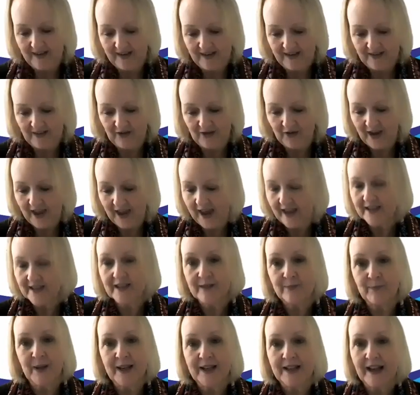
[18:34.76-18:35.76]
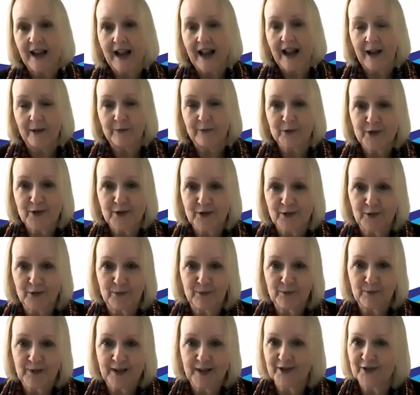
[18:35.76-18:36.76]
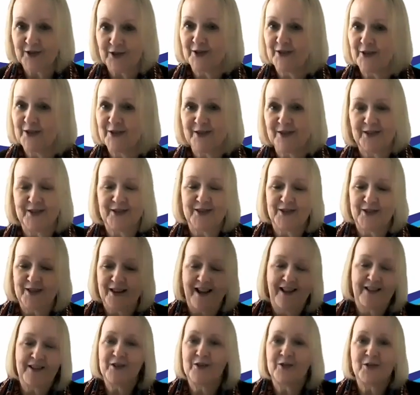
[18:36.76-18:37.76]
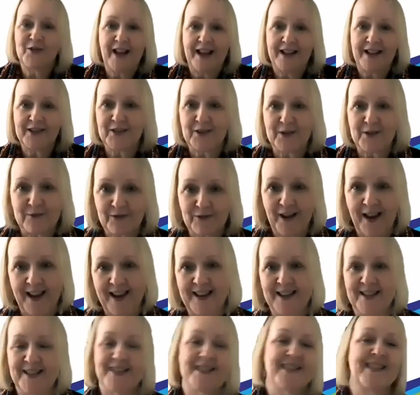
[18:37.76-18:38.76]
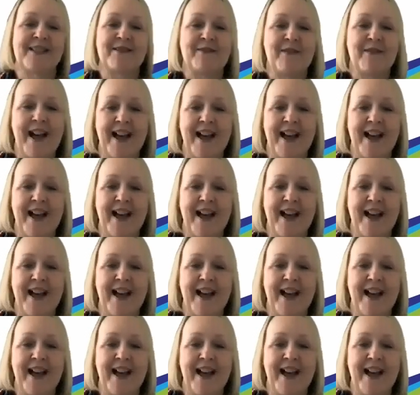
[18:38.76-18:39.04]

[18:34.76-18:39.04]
Look, it's been an absolute pleasure to I could chat to you for ages.